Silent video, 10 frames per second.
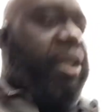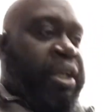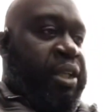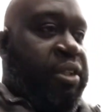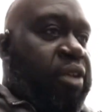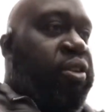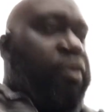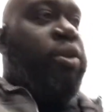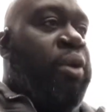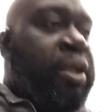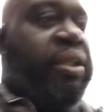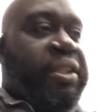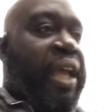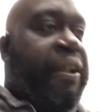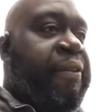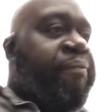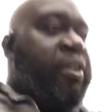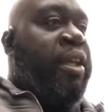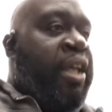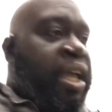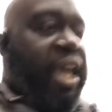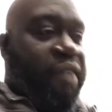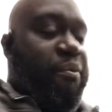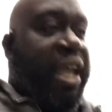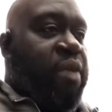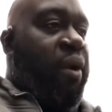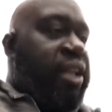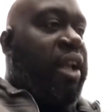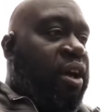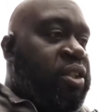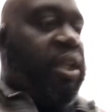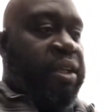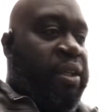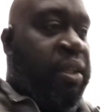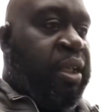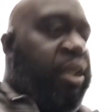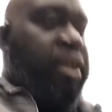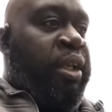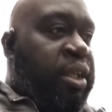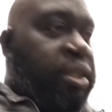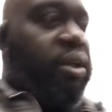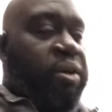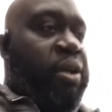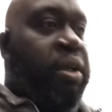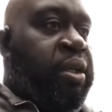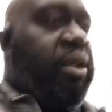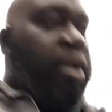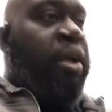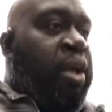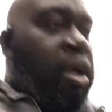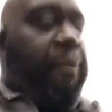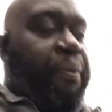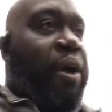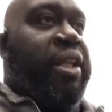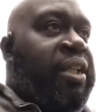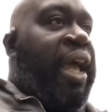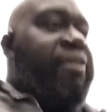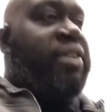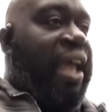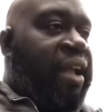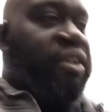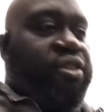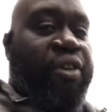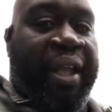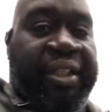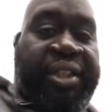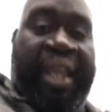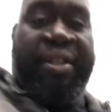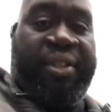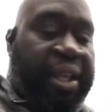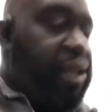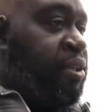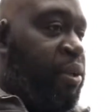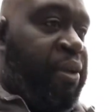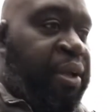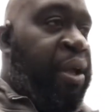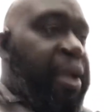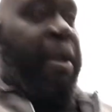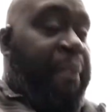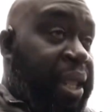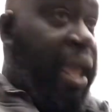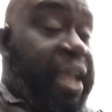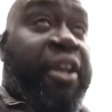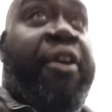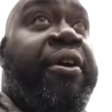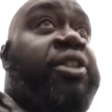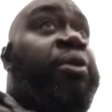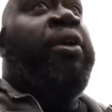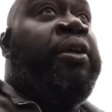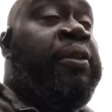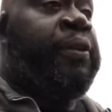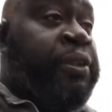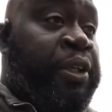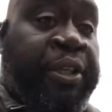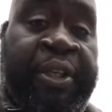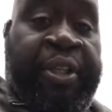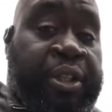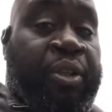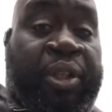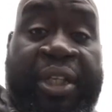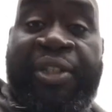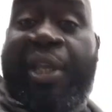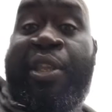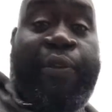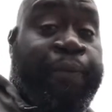And those of you that have made weight loss, a part of your lifestyle and you're trying to change things, man, I encourage you, to continue.